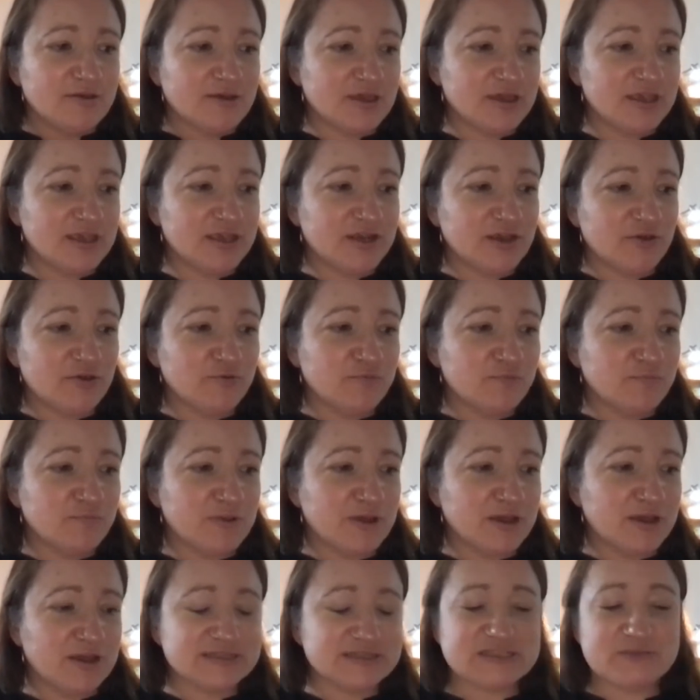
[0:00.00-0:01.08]
you know,
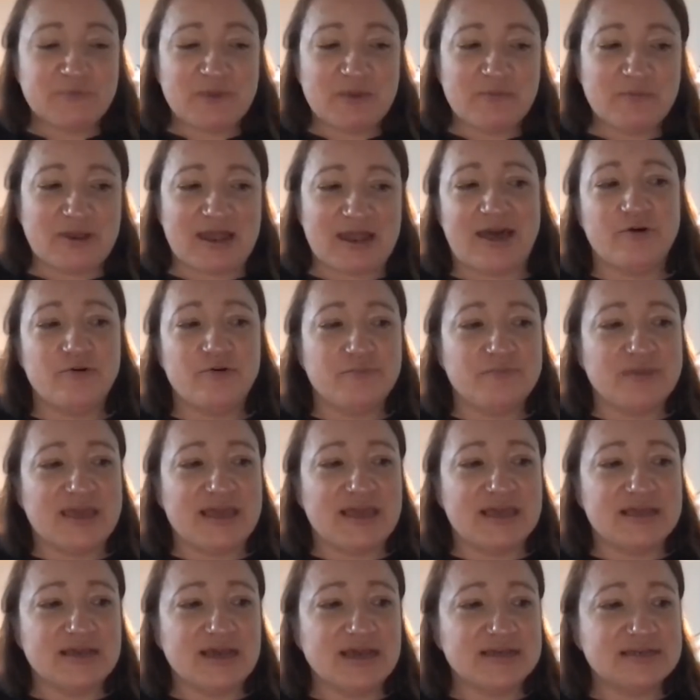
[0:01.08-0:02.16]
lots of people helped me,
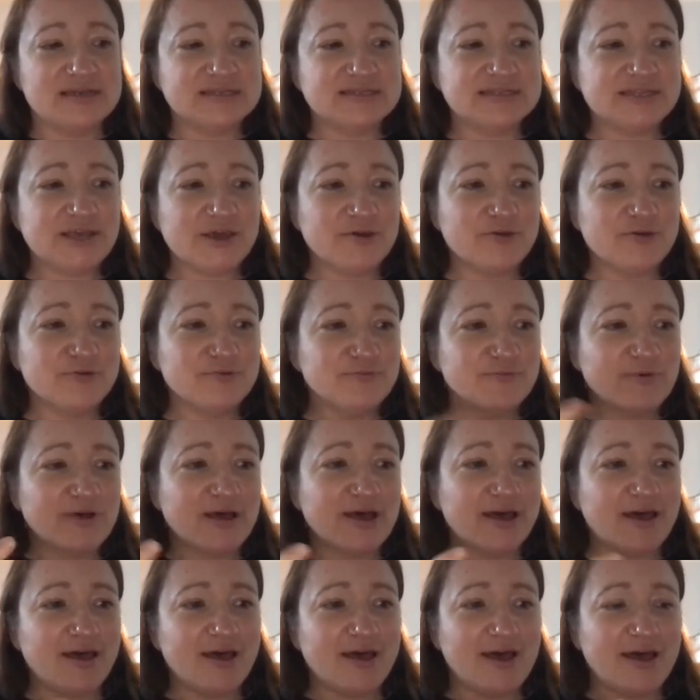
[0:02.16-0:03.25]
and and so
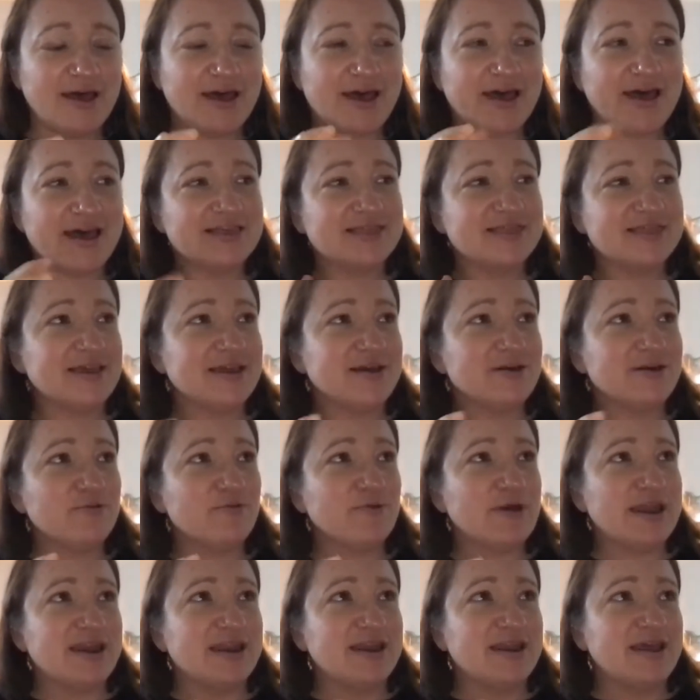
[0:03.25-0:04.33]
I think
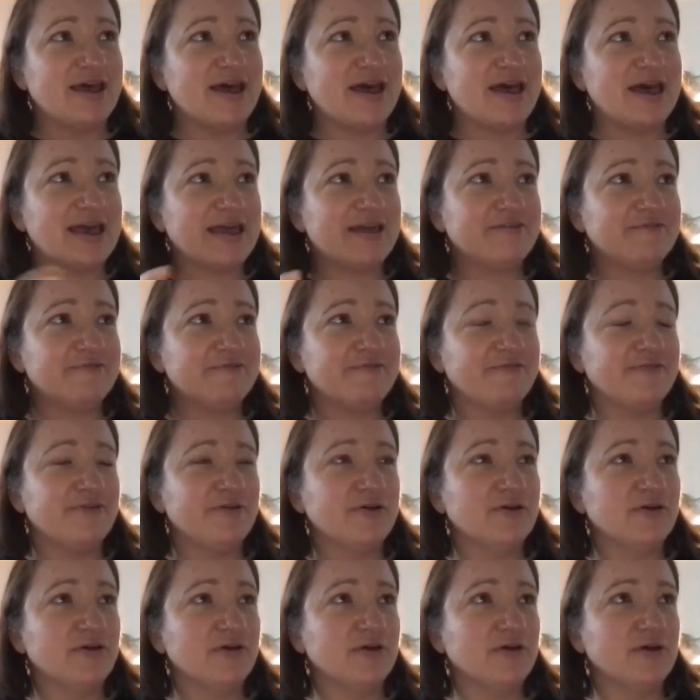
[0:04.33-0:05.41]
when I've,
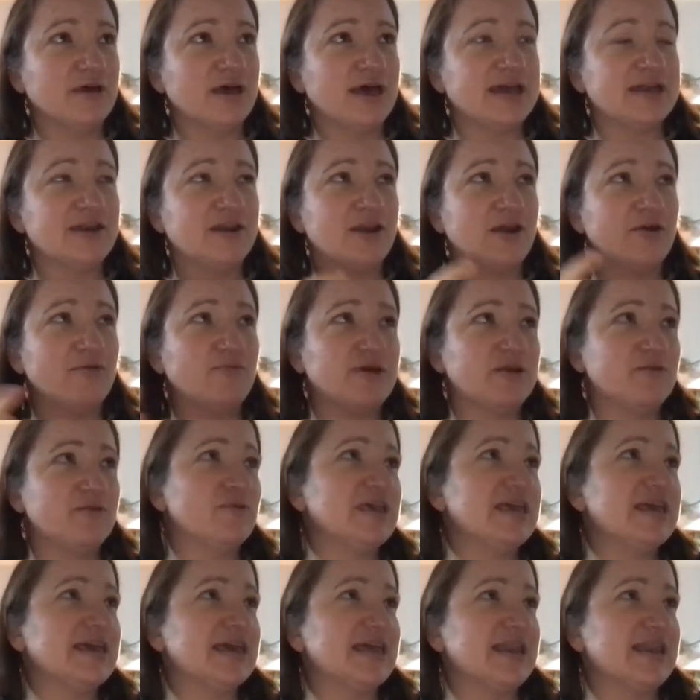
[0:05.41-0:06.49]
I don't know, when
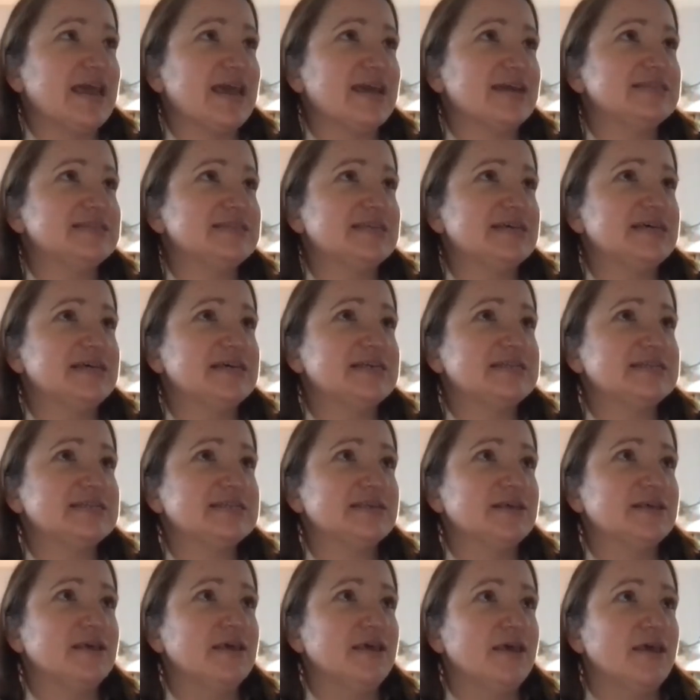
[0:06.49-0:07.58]
we connected,
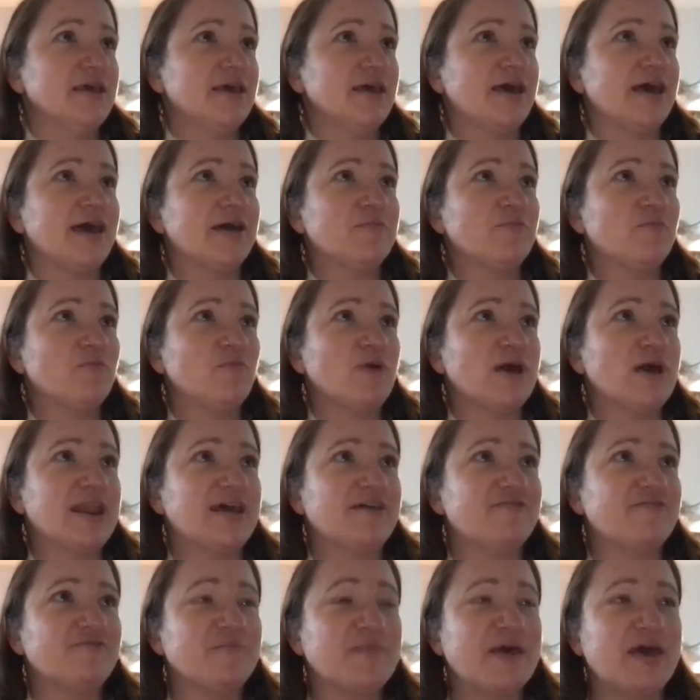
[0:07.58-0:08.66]
and when
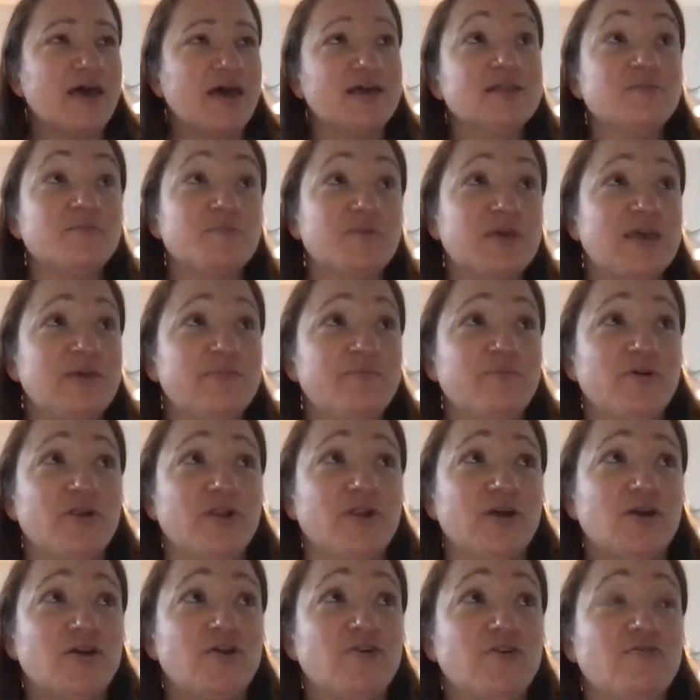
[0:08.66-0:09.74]
I've met other people
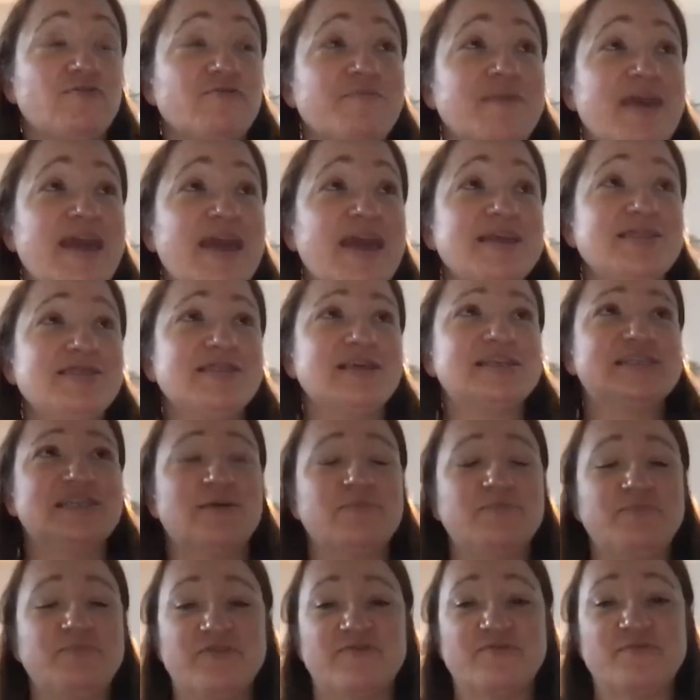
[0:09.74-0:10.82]
who've made the
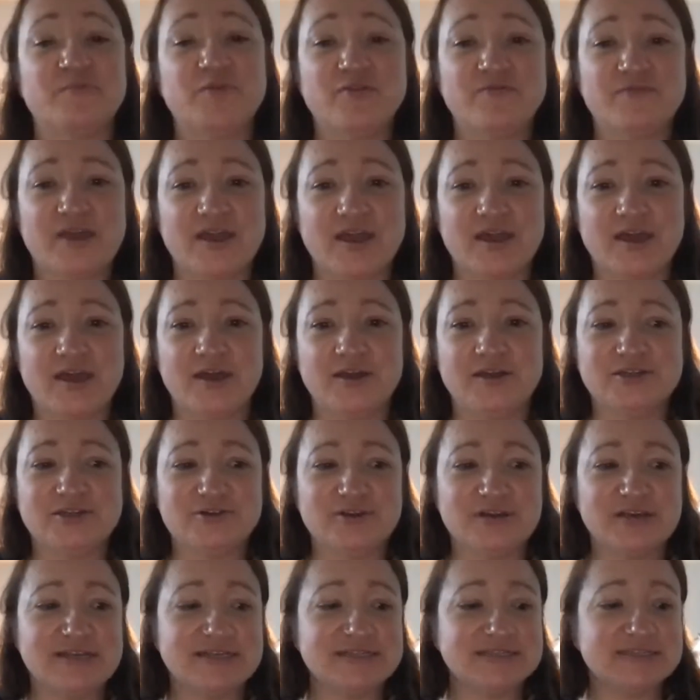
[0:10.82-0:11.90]
jump of moving
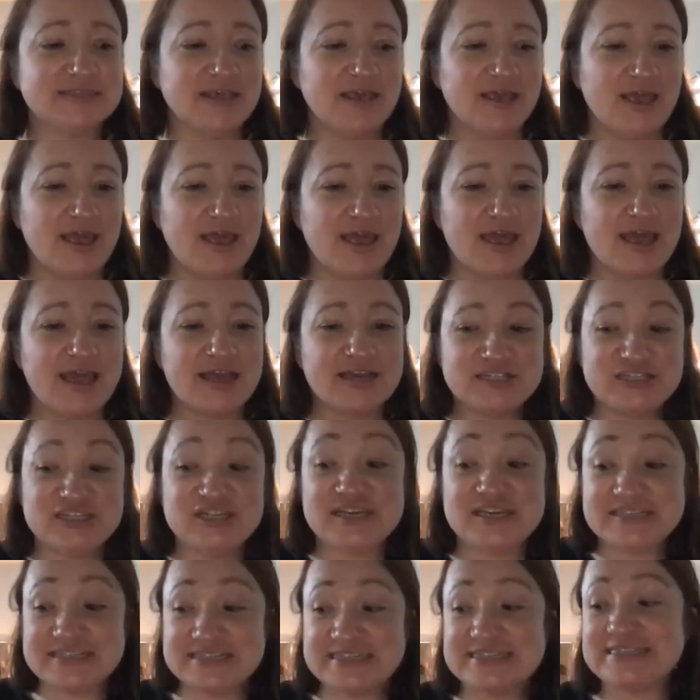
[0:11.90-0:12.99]
countries, it hmm.
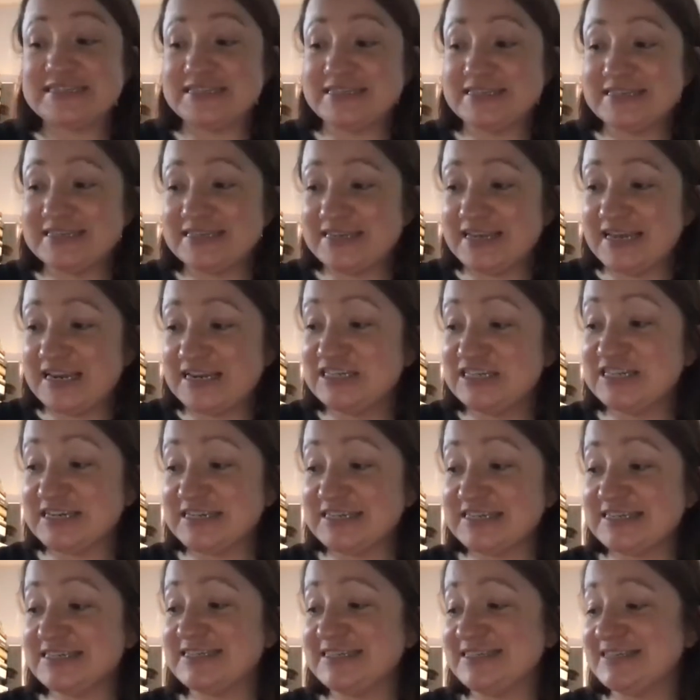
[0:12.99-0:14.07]
just it
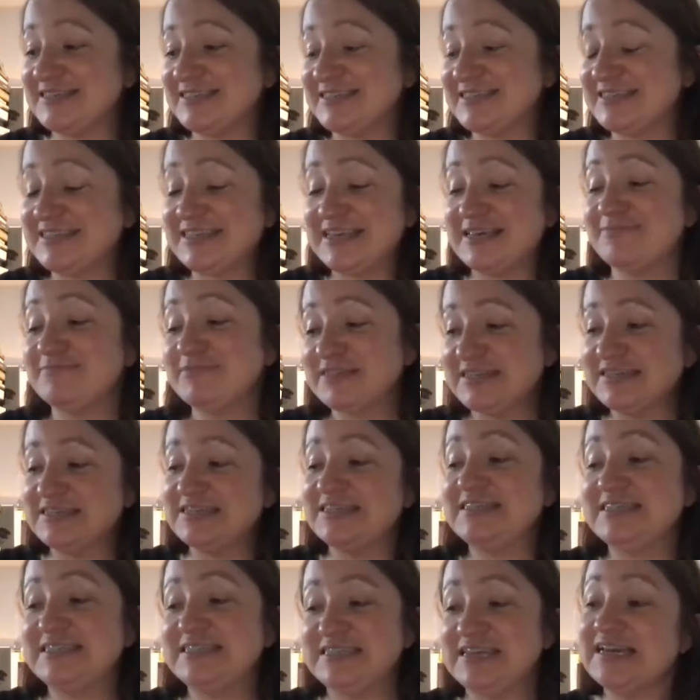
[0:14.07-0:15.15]
just seemed
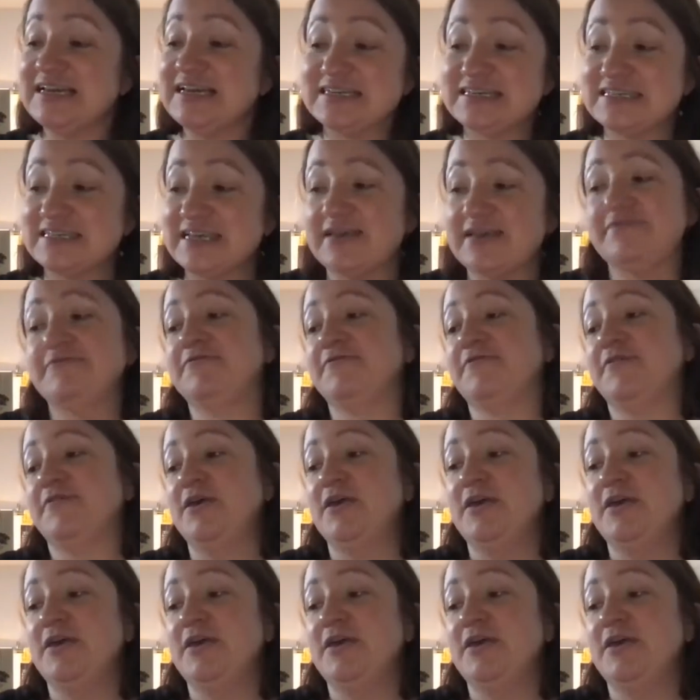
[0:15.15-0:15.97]
instinctive